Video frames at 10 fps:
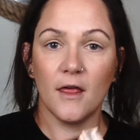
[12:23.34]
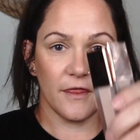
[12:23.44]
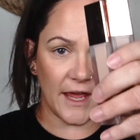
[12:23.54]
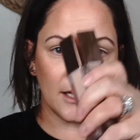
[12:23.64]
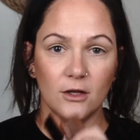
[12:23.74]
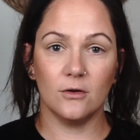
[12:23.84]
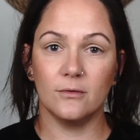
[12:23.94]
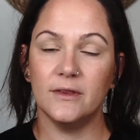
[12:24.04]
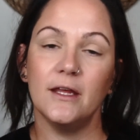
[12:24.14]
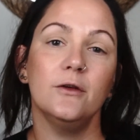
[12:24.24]
thank you
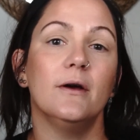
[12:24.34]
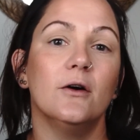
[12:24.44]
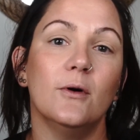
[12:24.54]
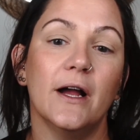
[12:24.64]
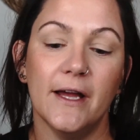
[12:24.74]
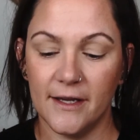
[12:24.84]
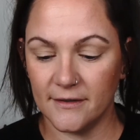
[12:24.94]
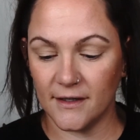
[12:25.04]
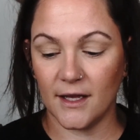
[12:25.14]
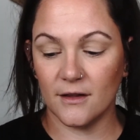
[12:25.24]

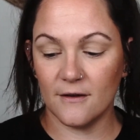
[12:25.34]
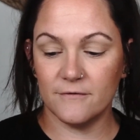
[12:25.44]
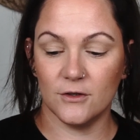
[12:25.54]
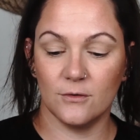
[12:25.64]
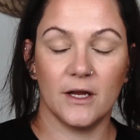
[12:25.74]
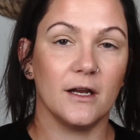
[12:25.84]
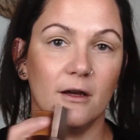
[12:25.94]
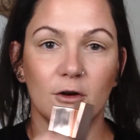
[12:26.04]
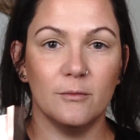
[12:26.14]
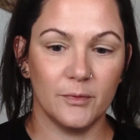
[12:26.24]
LYS. I love you, and I
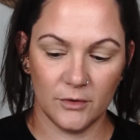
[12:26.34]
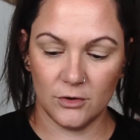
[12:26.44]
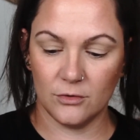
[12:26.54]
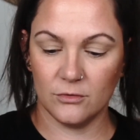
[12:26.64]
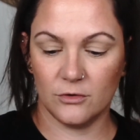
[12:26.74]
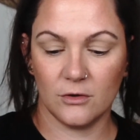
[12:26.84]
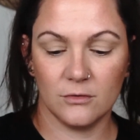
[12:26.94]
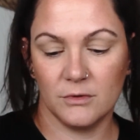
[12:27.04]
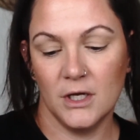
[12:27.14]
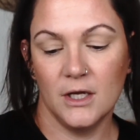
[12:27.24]
hope you don't